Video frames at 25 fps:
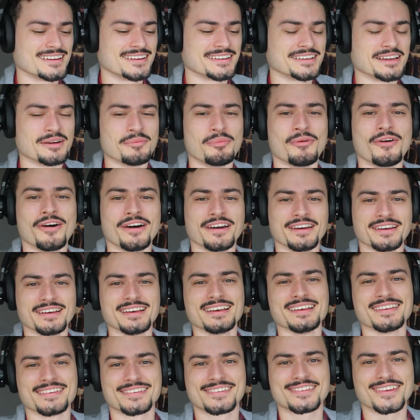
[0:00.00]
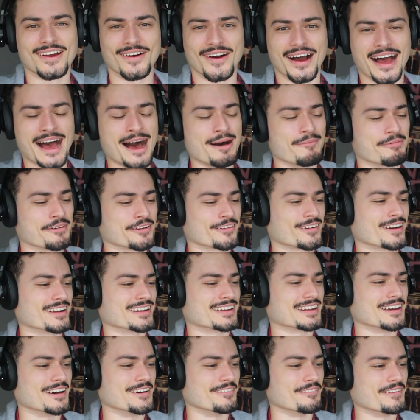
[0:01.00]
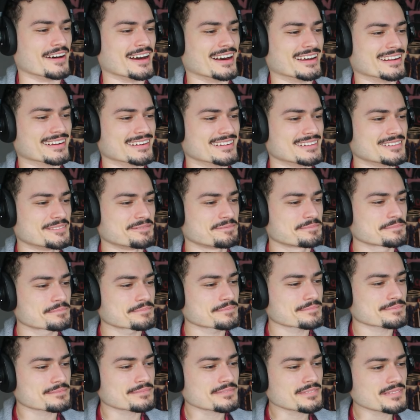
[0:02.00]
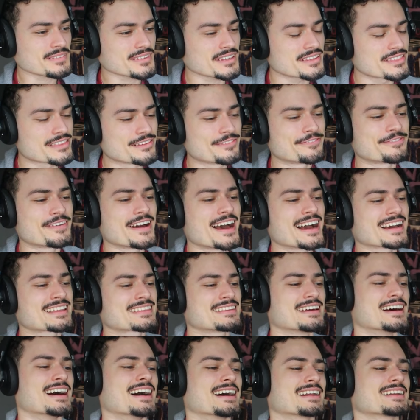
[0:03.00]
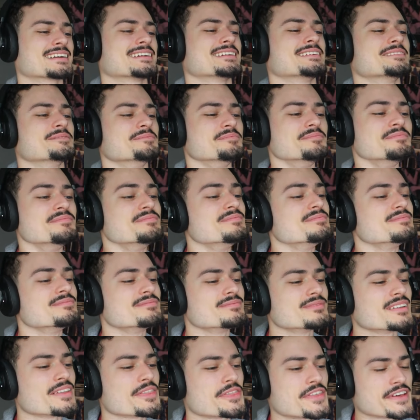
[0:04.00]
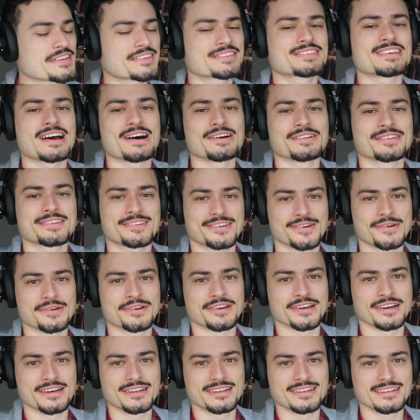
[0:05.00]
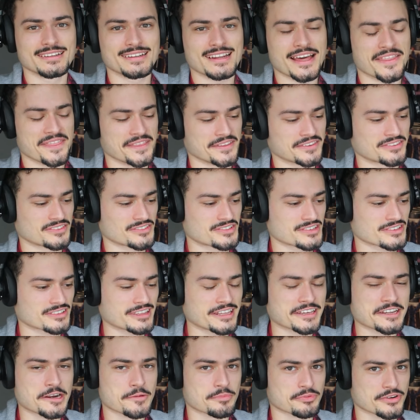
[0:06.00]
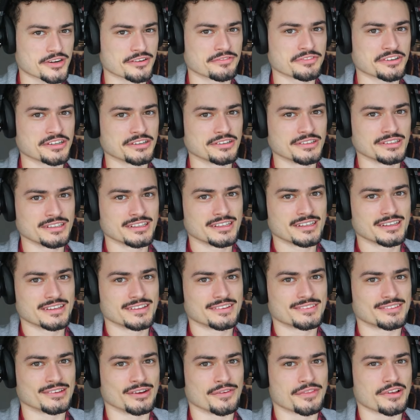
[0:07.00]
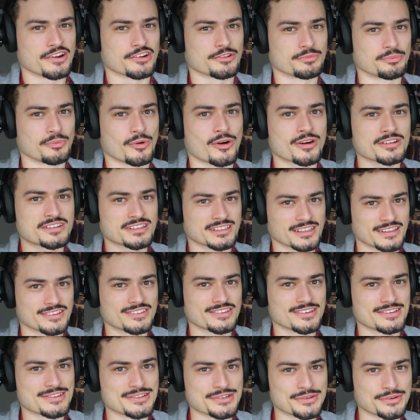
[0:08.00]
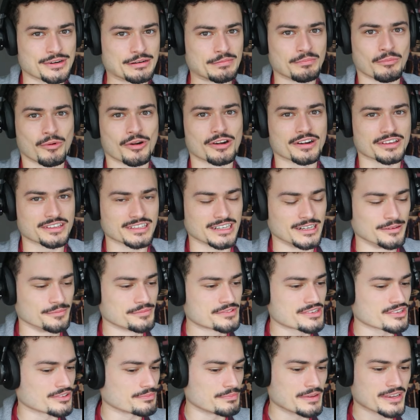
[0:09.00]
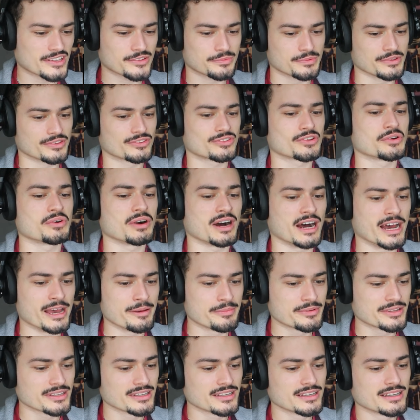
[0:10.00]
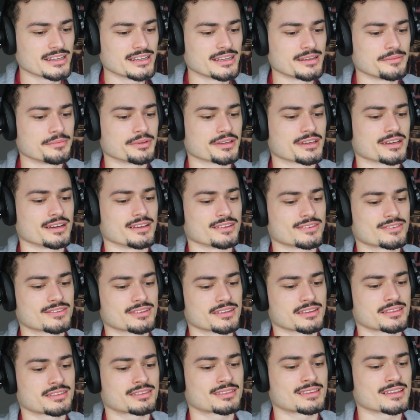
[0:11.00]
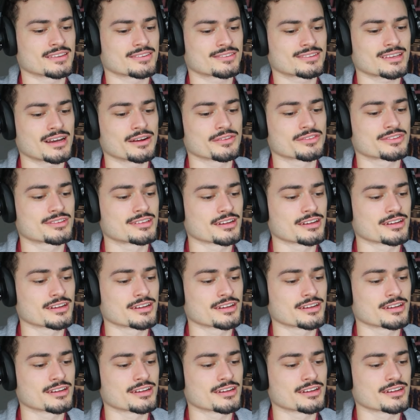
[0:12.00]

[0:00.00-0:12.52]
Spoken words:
Your boy is so happy right now, man. The fact that this sounds so good and this is just like a preview, so there's more to listen to and more to come, just makes me so hyped because this sounds